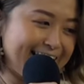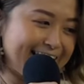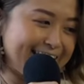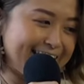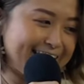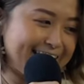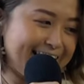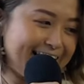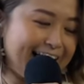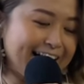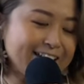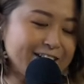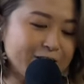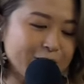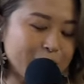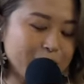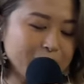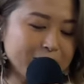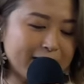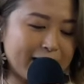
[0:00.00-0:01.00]
And I
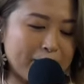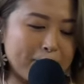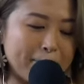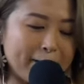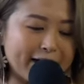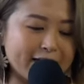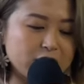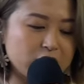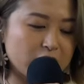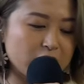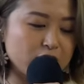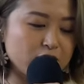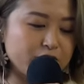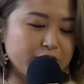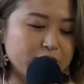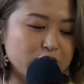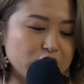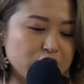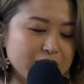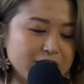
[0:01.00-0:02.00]
know that my
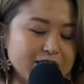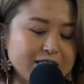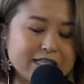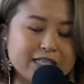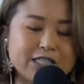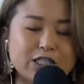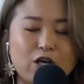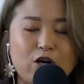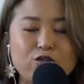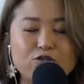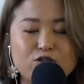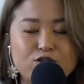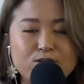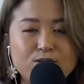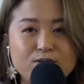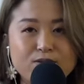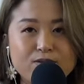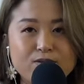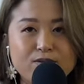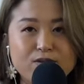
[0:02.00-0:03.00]
generation is
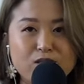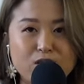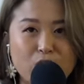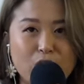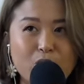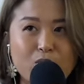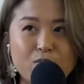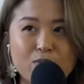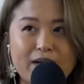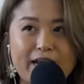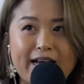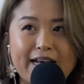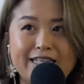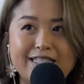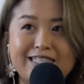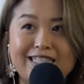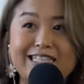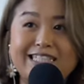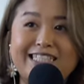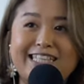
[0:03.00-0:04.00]
also known
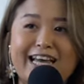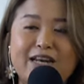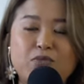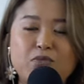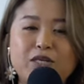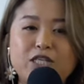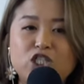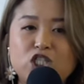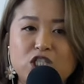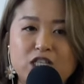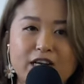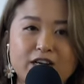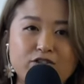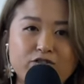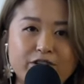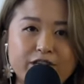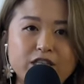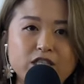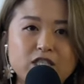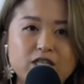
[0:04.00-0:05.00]
as the sandwich
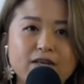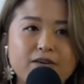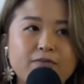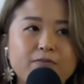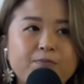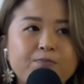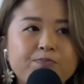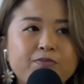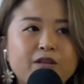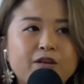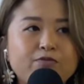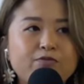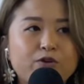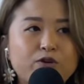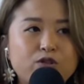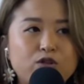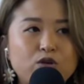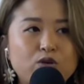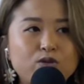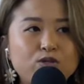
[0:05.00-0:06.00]
generation
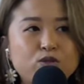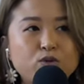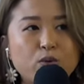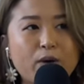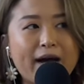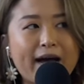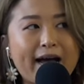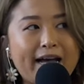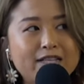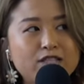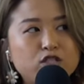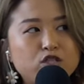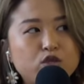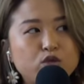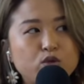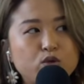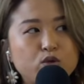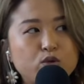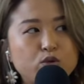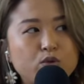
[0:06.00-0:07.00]
for those who had
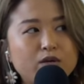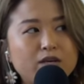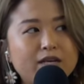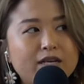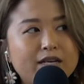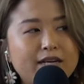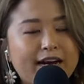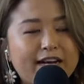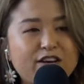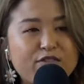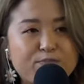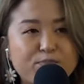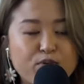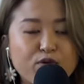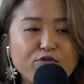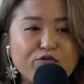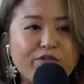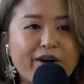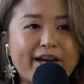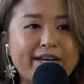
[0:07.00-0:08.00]
to kind of
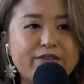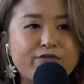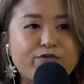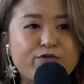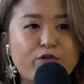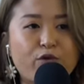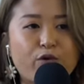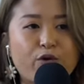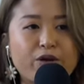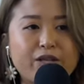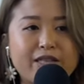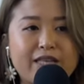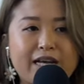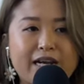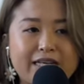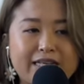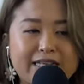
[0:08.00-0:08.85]
provide for